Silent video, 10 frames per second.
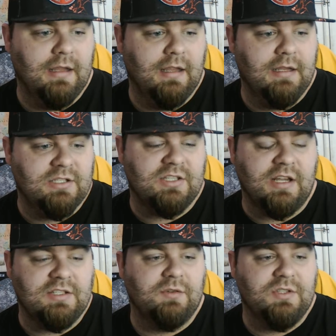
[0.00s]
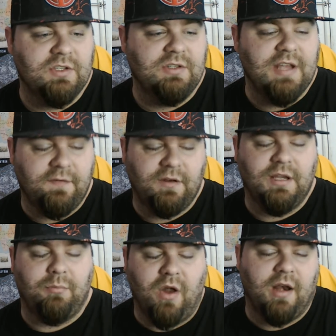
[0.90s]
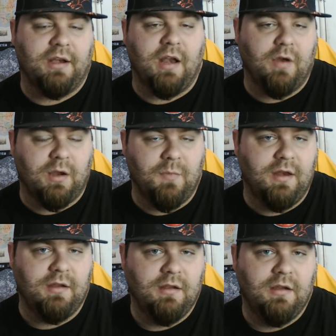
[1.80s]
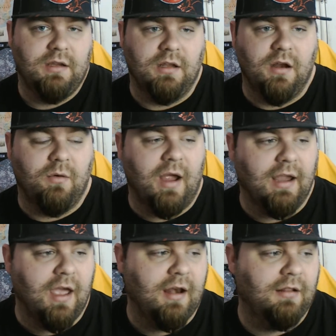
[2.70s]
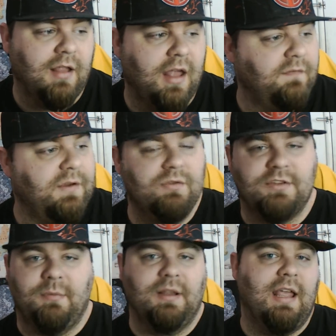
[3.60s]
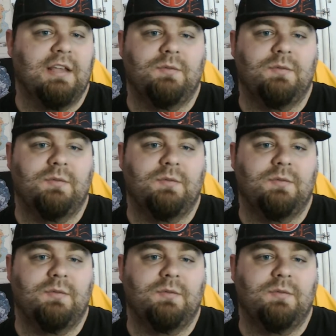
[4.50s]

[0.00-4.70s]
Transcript: It's definitely a product I recommend. I got a lot of views on my last